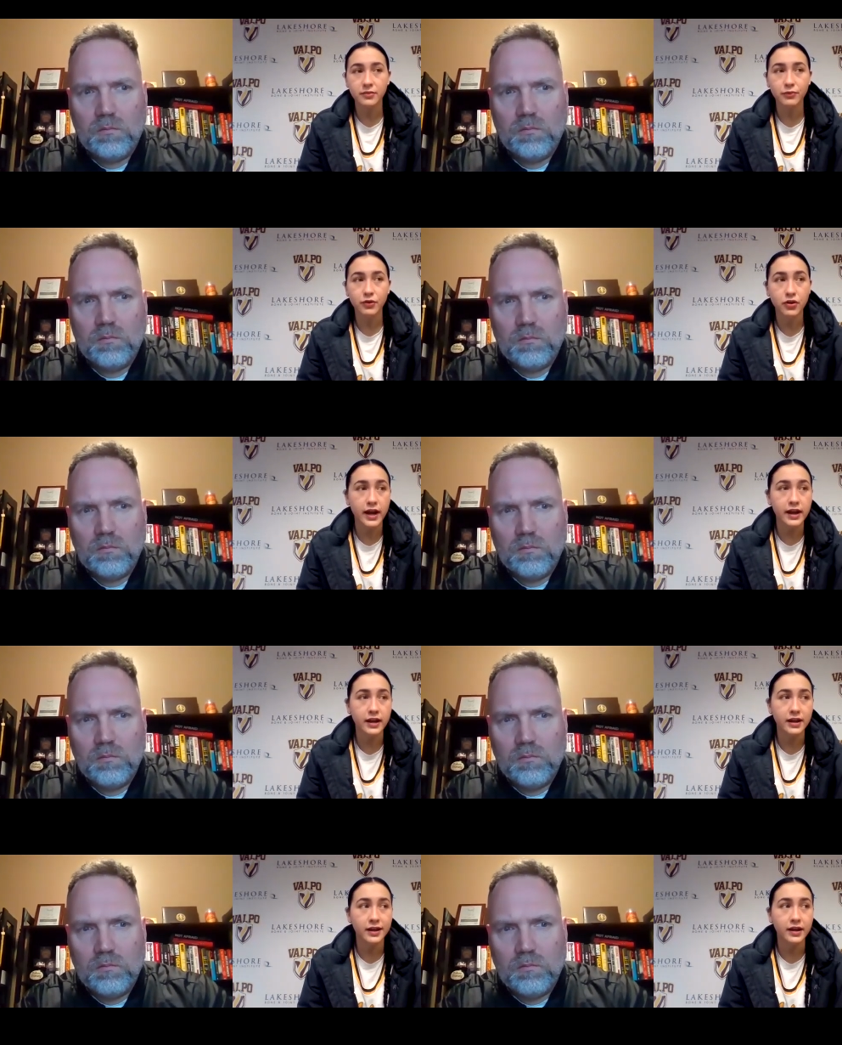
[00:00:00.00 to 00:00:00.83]
Speaker 1: um,
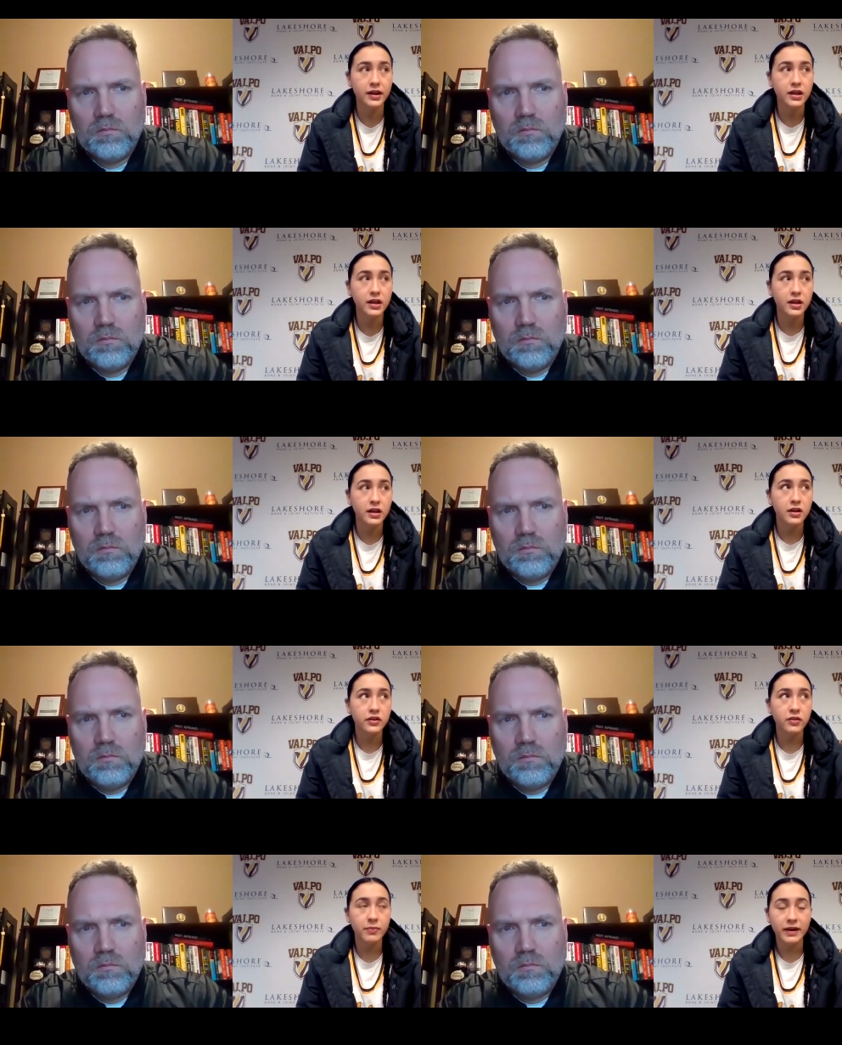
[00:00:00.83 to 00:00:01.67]
creating
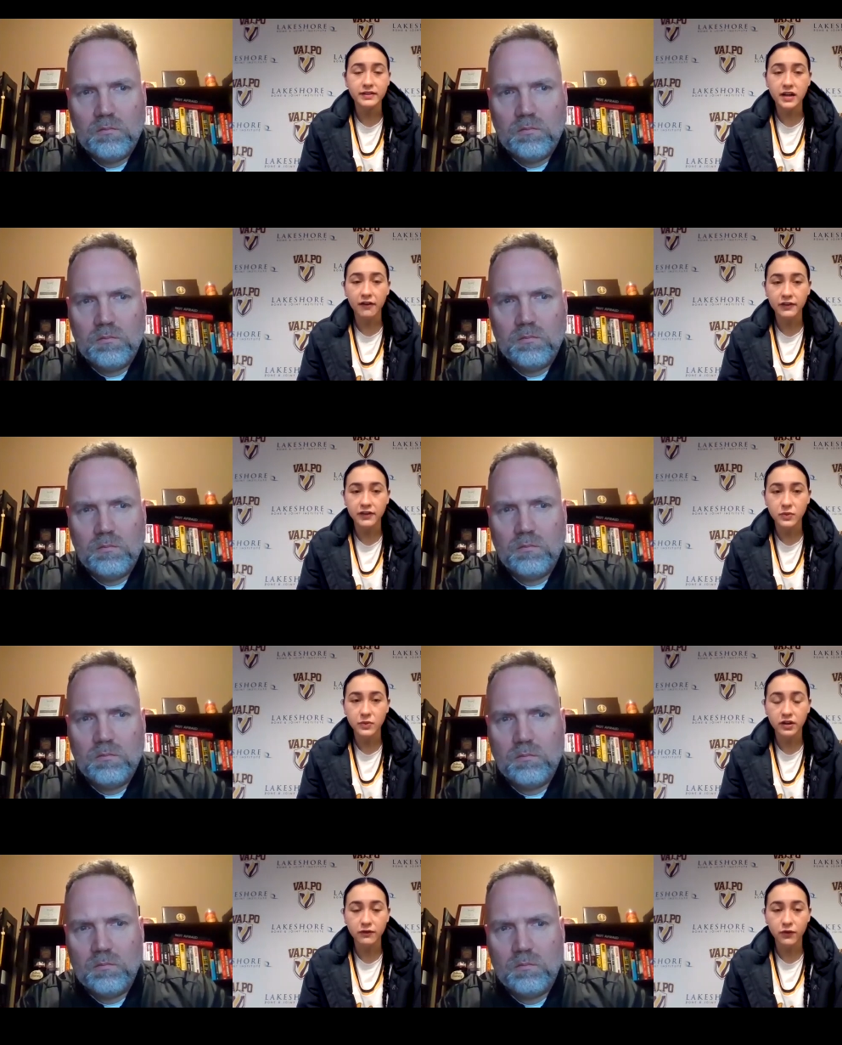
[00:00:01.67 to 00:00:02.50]
the best offense
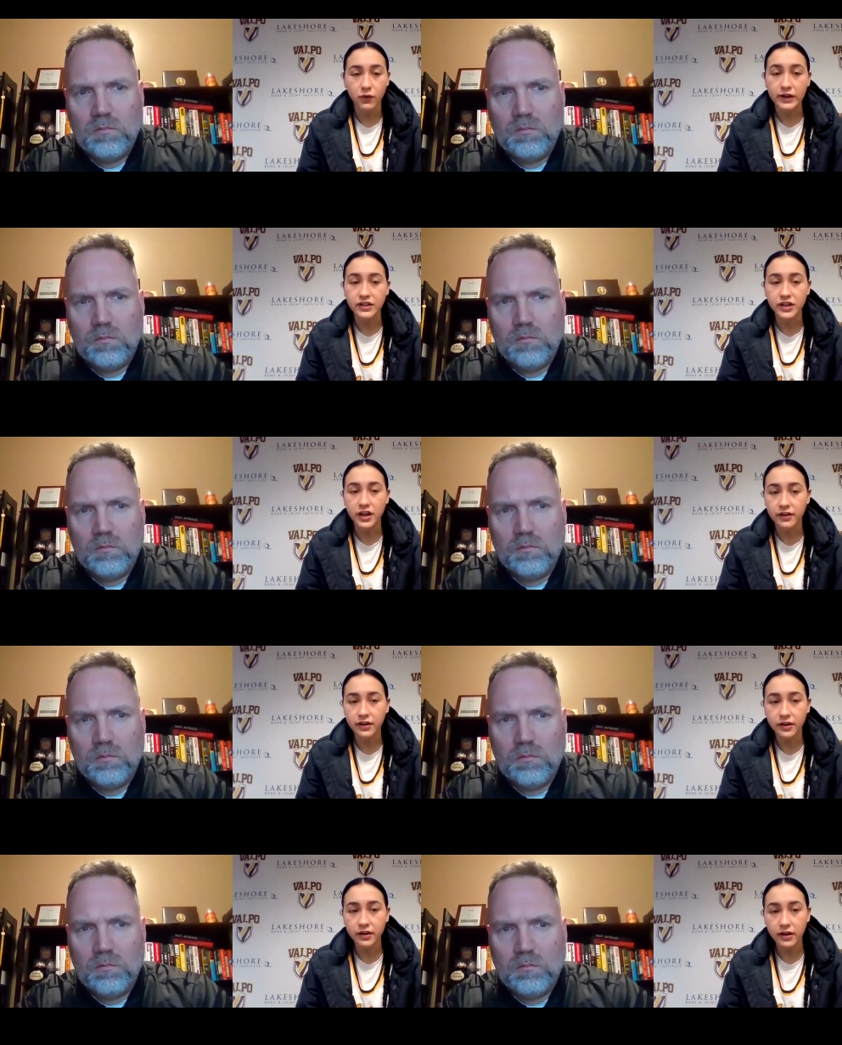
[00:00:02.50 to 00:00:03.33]
we could for each
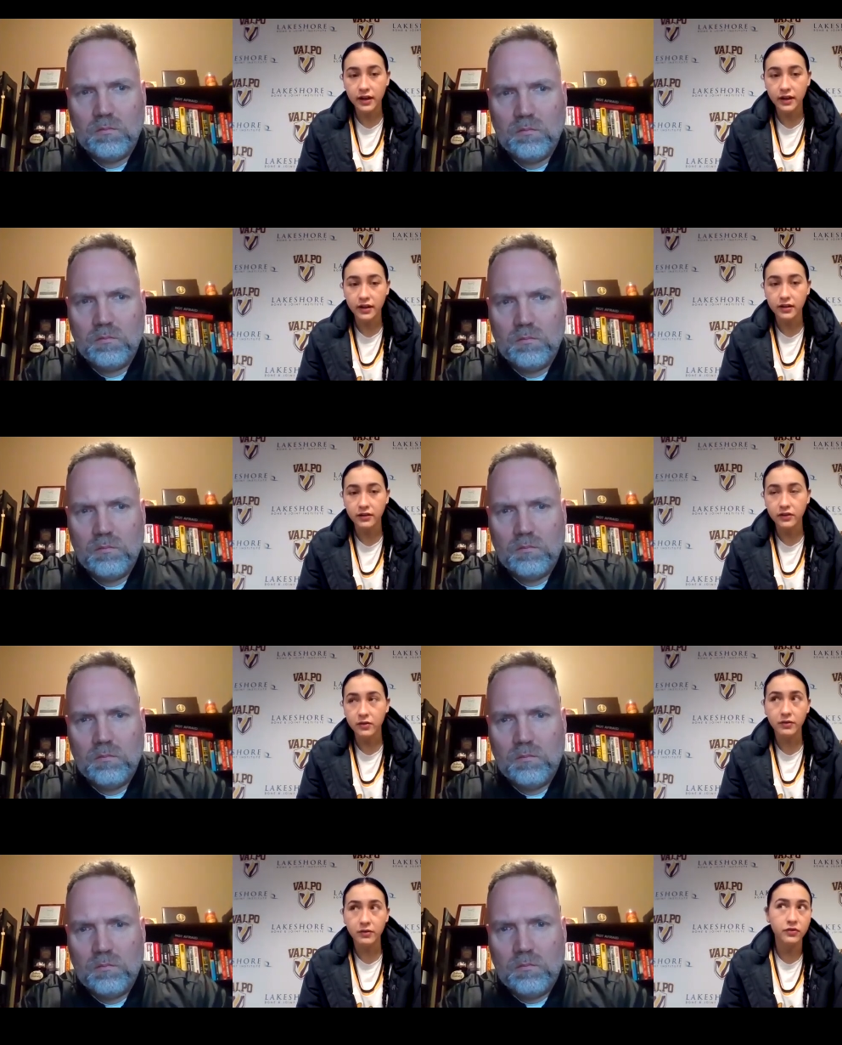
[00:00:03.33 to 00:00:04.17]
other. And
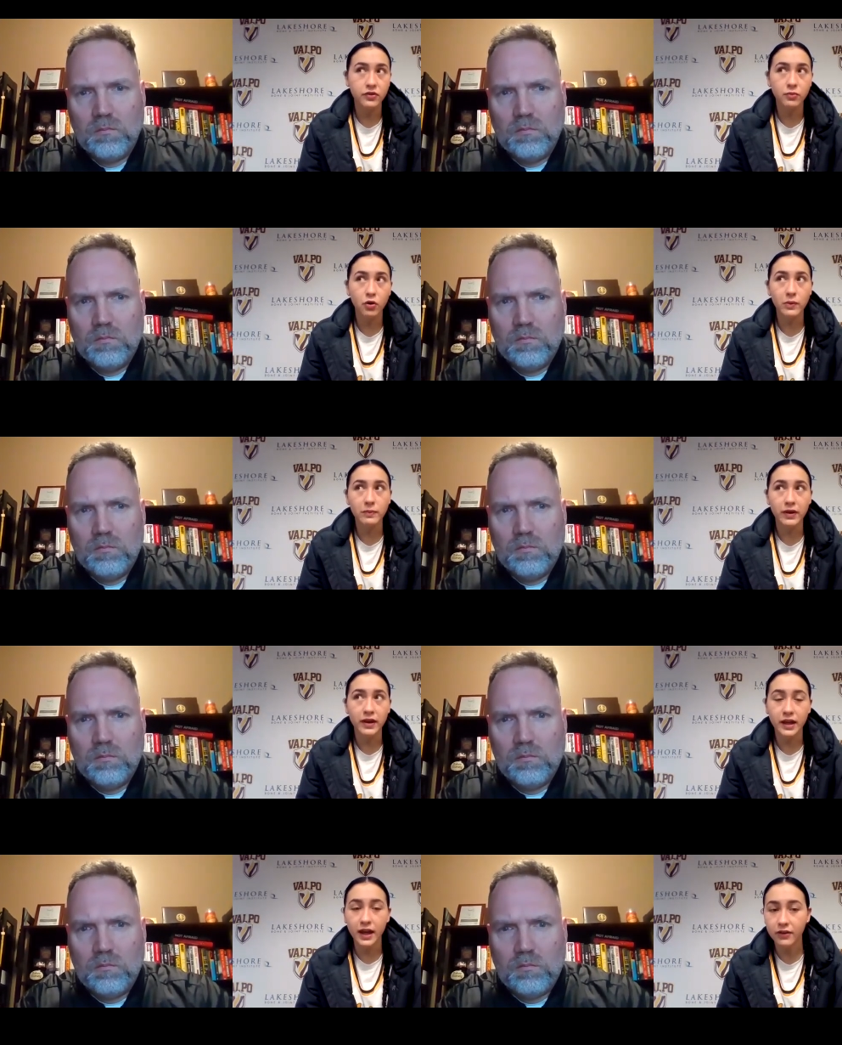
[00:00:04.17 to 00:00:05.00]
the the more we
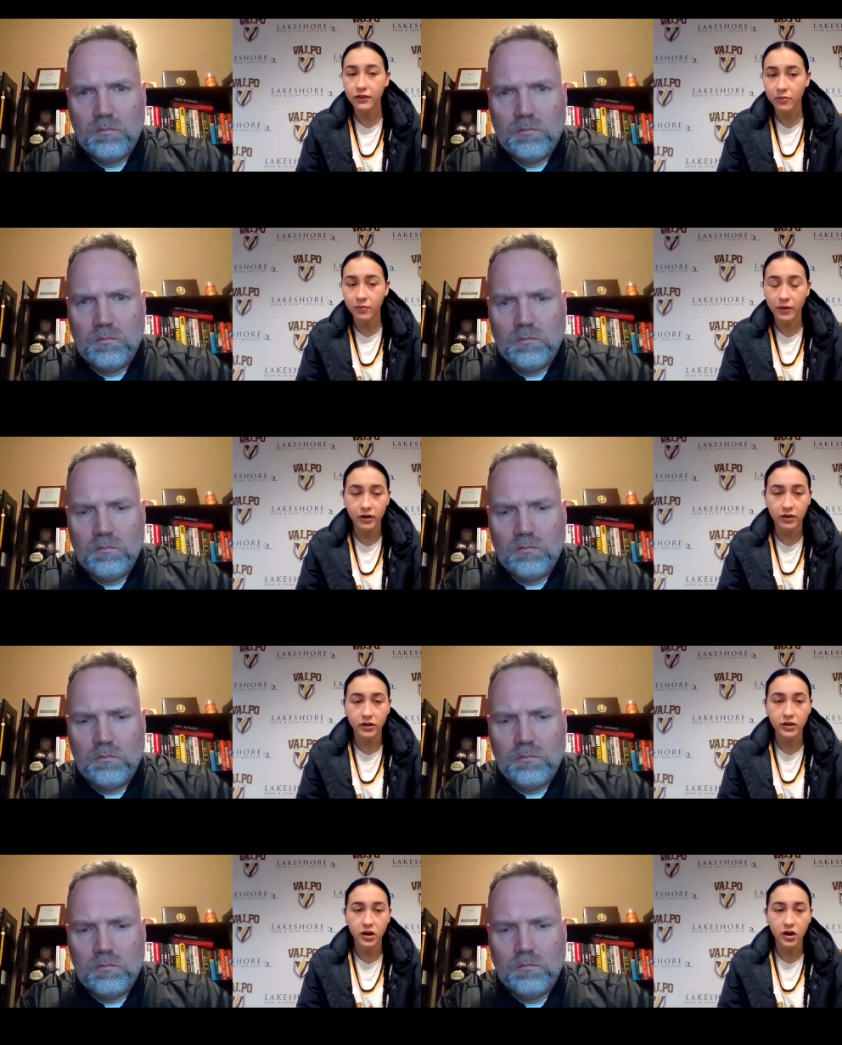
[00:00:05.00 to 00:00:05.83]
play together, the
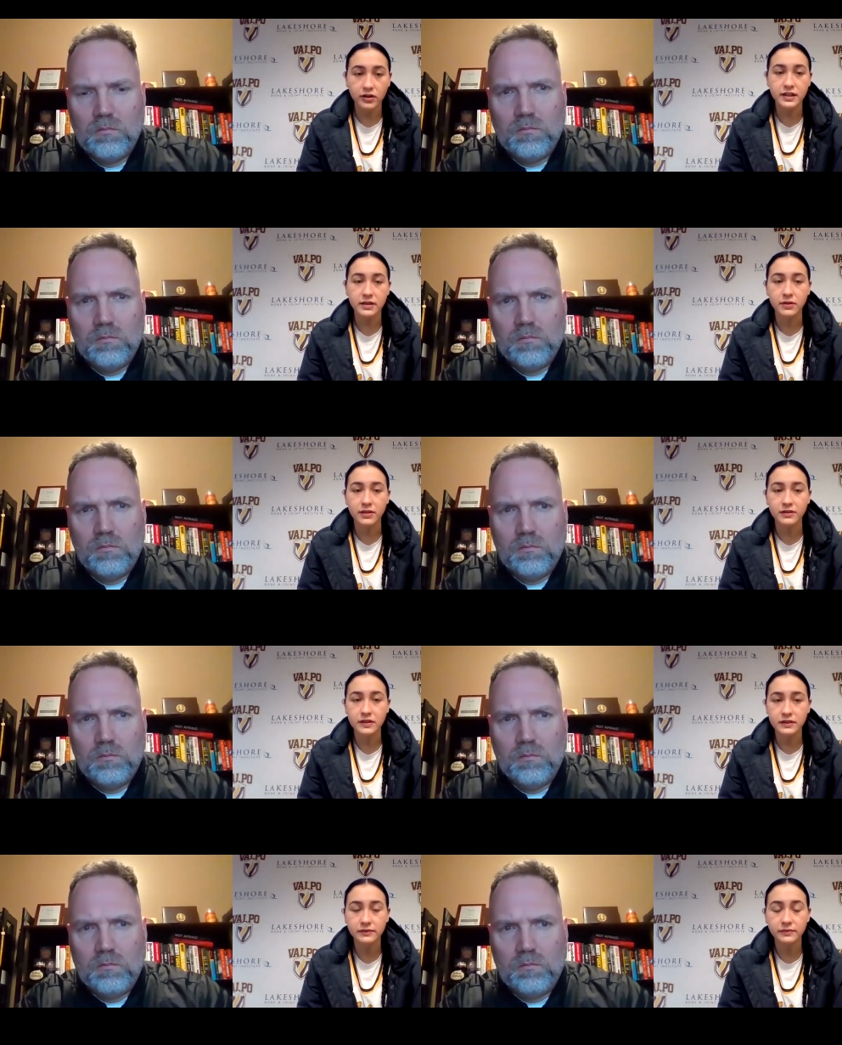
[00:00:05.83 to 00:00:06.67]
better our team
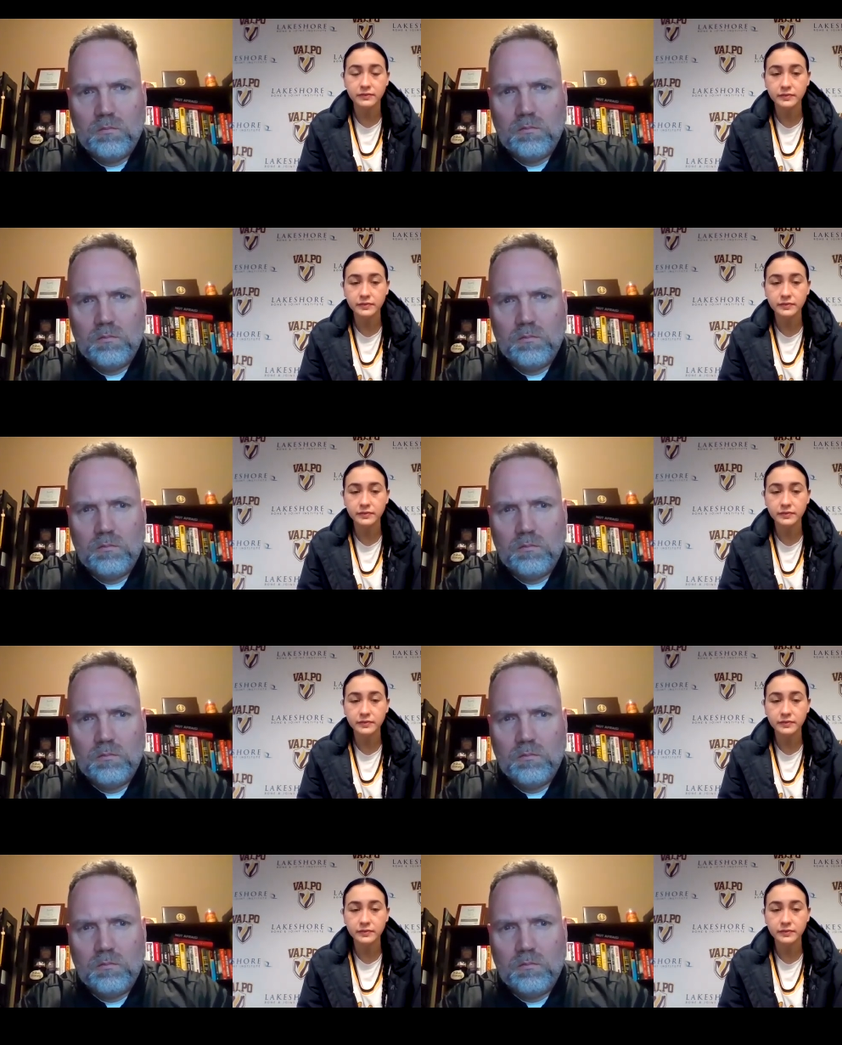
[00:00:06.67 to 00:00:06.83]
is.